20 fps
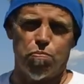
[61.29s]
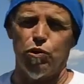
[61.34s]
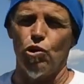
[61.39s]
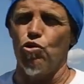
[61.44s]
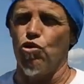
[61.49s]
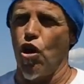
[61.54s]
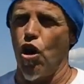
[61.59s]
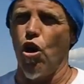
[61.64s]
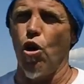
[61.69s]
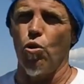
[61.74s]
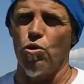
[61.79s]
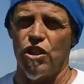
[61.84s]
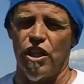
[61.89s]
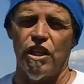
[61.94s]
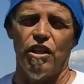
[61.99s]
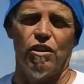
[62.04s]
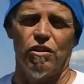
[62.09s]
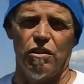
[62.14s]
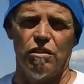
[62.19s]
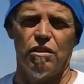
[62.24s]
blew the whole
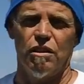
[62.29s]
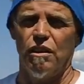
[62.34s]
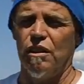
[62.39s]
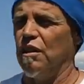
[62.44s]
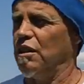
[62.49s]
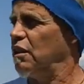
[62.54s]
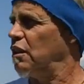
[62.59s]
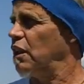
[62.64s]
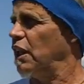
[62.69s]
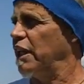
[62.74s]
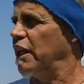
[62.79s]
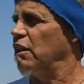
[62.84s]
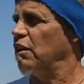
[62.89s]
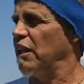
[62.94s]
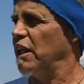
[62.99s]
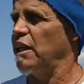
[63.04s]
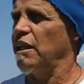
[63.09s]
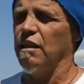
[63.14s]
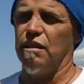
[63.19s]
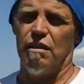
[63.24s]
deal
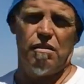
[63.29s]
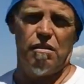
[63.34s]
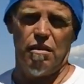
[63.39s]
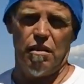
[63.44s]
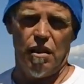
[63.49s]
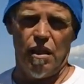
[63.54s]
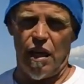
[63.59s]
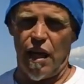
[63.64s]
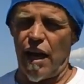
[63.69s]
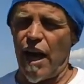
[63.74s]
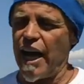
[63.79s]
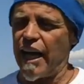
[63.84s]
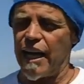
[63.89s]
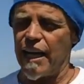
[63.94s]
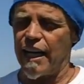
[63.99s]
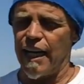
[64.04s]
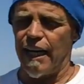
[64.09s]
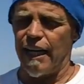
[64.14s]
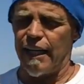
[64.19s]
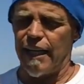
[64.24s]
legally and I can
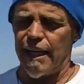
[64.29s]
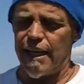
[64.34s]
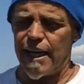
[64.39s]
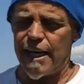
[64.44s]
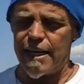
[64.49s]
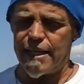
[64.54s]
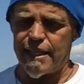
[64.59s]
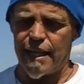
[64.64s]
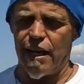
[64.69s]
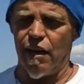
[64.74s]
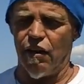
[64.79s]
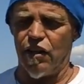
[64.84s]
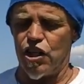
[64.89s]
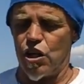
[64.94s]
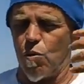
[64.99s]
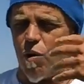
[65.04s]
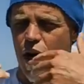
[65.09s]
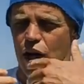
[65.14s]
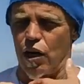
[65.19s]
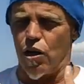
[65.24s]
get into detail. And you
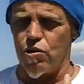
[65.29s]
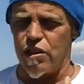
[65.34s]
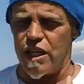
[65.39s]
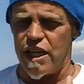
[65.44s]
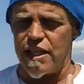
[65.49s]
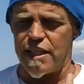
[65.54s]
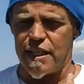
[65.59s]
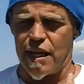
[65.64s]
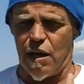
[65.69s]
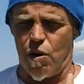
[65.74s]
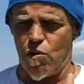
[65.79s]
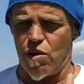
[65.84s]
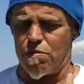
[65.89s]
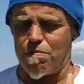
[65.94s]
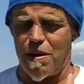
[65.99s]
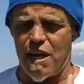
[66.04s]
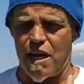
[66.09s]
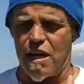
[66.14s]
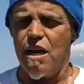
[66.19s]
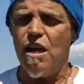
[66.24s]
want to go detail with
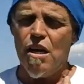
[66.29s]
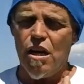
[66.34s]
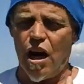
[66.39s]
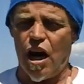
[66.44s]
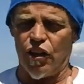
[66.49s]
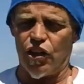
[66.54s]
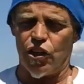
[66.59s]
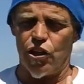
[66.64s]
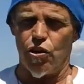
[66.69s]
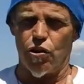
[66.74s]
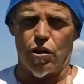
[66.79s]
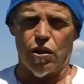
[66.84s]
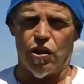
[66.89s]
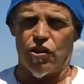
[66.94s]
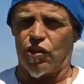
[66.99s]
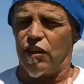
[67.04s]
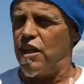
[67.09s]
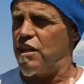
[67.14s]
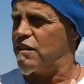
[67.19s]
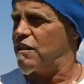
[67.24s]
me on the nuclear
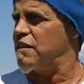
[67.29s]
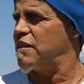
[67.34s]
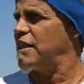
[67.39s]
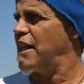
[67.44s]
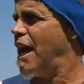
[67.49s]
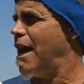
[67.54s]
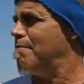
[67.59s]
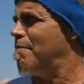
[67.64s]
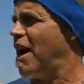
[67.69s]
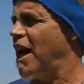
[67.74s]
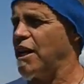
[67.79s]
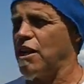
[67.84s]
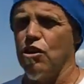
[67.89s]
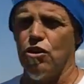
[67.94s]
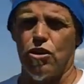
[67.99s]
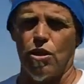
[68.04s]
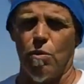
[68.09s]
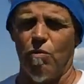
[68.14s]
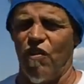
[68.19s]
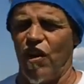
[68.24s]
thesis. Yeah, my
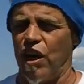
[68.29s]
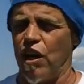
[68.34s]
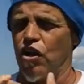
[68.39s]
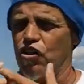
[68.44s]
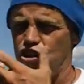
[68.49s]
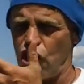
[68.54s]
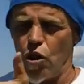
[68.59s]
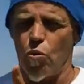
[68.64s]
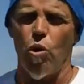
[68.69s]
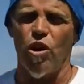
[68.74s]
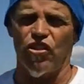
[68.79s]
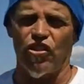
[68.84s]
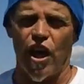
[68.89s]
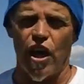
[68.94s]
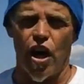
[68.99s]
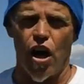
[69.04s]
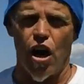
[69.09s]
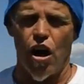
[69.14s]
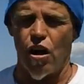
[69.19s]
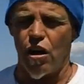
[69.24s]
YouTube videos are what they
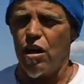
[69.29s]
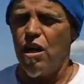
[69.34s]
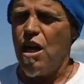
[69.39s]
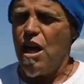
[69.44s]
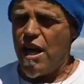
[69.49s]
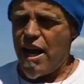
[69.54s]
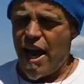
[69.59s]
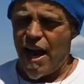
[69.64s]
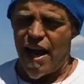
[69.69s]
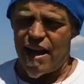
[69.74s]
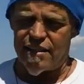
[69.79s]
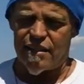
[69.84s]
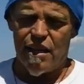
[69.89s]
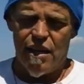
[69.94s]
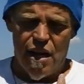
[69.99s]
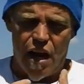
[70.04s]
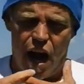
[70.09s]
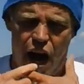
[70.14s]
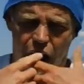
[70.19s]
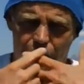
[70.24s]
are, as
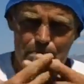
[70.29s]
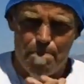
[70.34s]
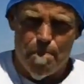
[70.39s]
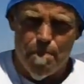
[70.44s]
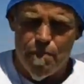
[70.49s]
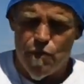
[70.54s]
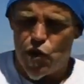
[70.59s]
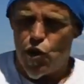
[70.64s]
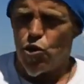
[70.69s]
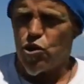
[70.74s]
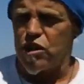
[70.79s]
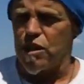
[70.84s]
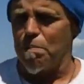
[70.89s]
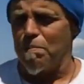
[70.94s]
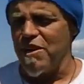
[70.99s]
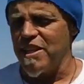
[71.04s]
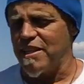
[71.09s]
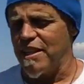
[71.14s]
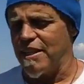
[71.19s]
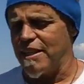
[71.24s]
I use the
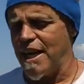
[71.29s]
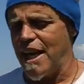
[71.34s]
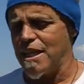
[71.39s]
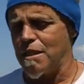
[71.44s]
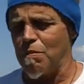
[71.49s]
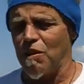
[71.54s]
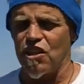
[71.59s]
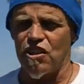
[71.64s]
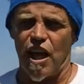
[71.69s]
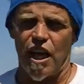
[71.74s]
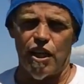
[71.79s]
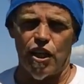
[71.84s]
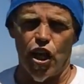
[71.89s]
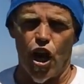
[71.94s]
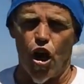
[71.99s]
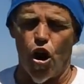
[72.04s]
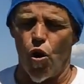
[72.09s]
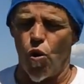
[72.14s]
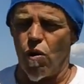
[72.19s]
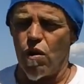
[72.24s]
presentation because I
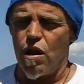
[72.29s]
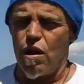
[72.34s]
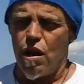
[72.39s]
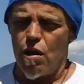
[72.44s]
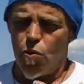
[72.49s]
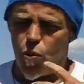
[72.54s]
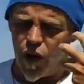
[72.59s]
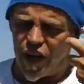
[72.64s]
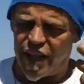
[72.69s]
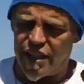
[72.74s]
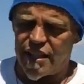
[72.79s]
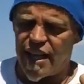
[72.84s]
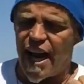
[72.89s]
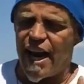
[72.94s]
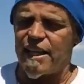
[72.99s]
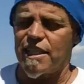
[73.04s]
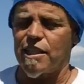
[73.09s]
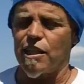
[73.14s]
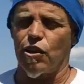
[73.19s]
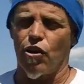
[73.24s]
know what it
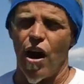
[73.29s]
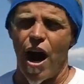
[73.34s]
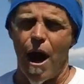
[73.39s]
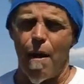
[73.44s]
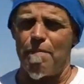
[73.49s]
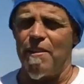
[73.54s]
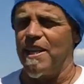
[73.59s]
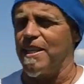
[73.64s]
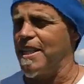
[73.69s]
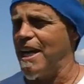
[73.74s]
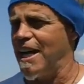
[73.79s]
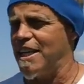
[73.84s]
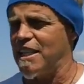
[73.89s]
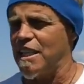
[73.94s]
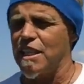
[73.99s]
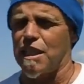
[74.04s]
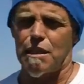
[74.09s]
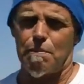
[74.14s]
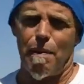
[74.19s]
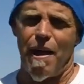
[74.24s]
takes to grab the
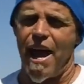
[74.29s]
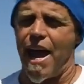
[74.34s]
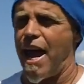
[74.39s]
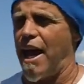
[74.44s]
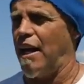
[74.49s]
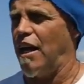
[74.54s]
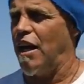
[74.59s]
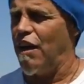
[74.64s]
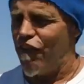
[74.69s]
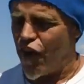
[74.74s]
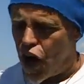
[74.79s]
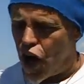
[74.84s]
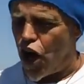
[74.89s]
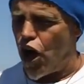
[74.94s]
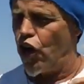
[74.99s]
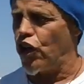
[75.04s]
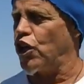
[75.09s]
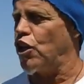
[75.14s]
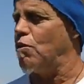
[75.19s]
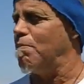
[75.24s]
attention span of
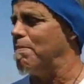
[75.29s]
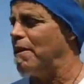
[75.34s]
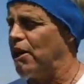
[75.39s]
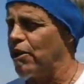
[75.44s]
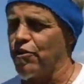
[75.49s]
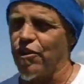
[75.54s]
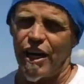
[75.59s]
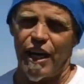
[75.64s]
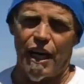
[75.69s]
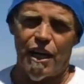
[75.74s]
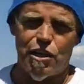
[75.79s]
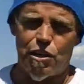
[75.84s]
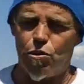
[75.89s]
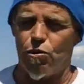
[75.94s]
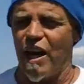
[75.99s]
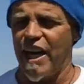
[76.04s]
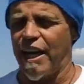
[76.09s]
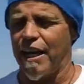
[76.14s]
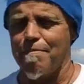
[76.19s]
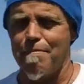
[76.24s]
all you beer-drinking
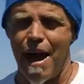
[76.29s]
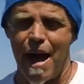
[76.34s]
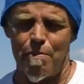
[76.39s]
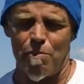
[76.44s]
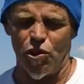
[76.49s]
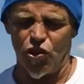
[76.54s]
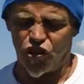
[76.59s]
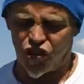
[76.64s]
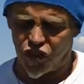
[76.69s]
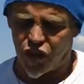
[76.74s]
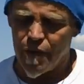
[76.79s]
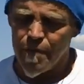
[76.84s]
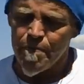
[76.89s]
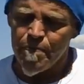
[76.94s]
two-legged mammals.